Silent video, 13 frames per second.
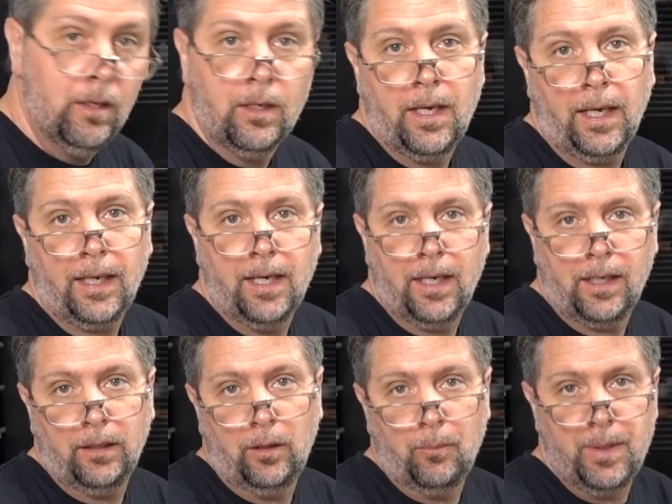Got to cut
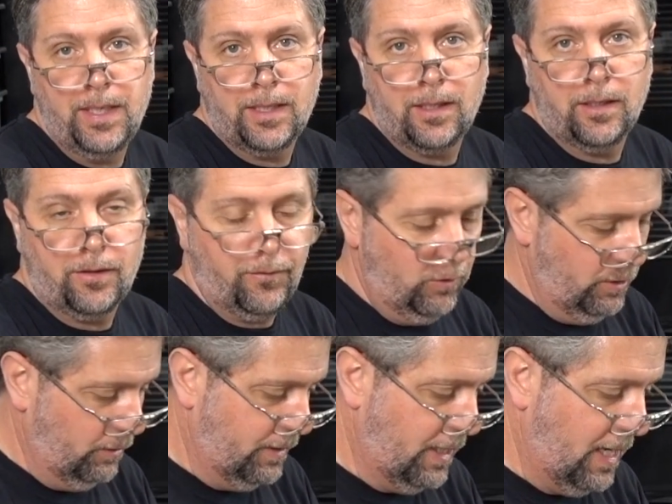a little piece of this
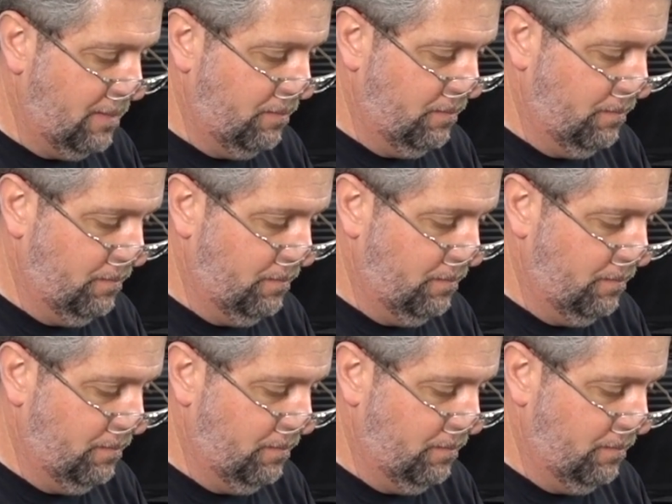foil tape